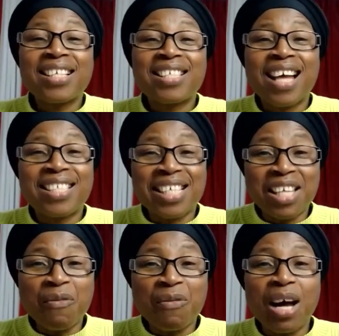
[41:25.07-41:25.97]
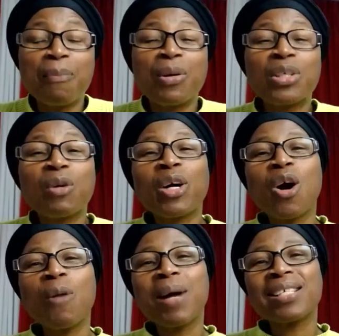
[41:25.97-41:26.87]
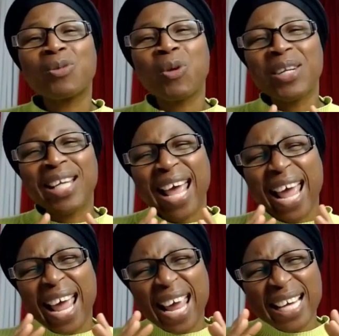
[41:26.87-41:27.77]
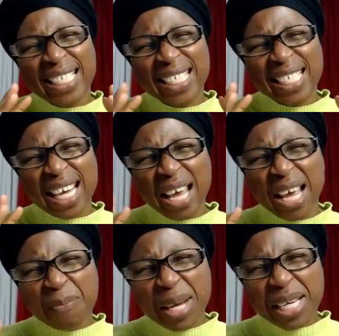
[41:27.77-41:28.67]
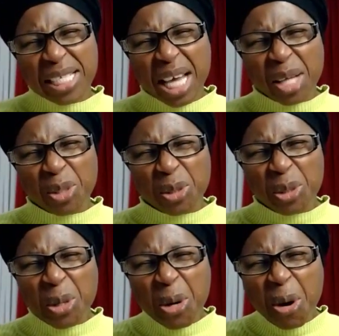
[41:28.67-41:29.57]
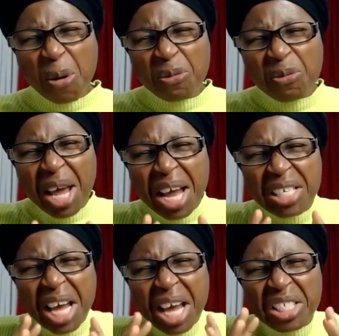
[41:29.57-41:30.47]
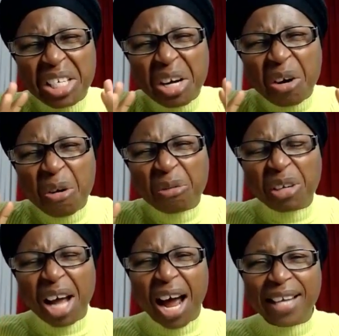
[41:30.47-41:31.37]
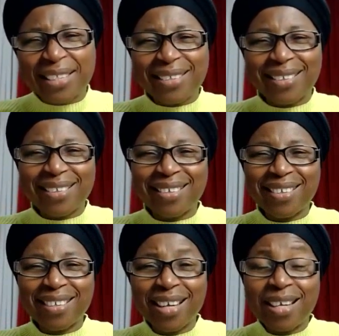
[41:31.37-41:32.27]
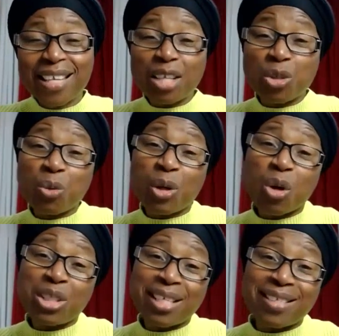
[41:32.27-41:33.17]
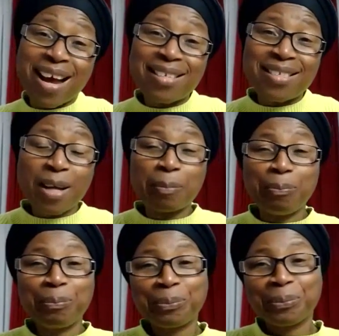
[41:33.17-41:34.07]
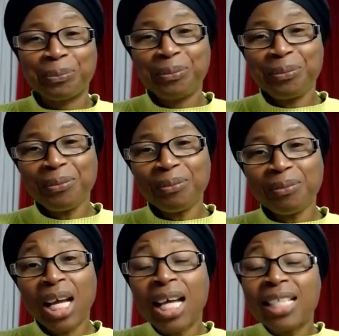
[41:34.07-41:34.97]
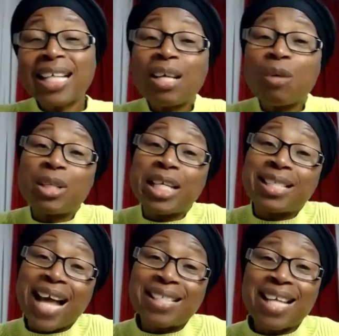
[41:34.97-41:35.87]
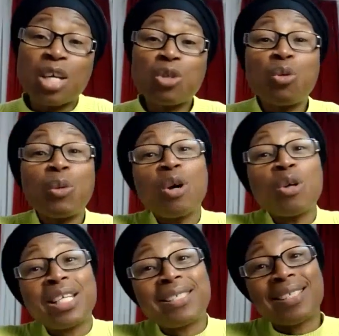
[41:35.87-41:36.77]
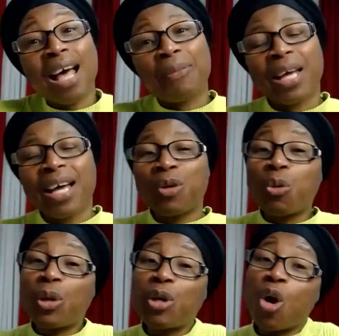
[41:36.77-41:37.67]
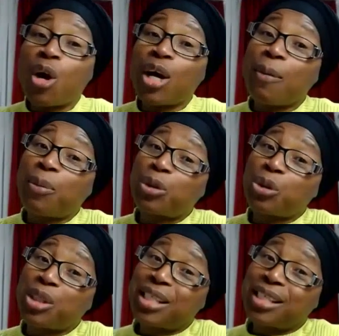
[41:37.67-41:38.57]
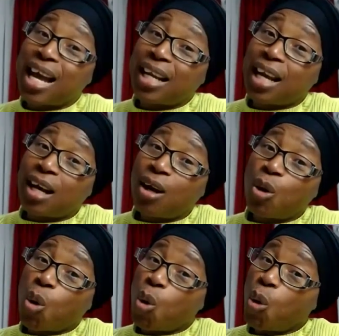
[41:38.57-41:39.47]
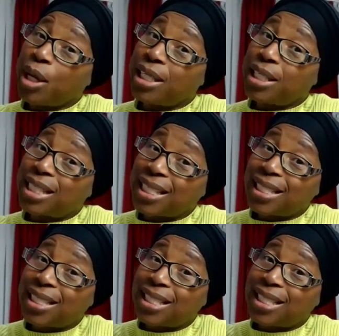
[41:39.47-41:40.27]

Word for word: as a deceiver, but they will come as one angel, ministers of angel of light. That you will not disguise them. That they will disguise them, so you will not design. You will not able to design. who is this.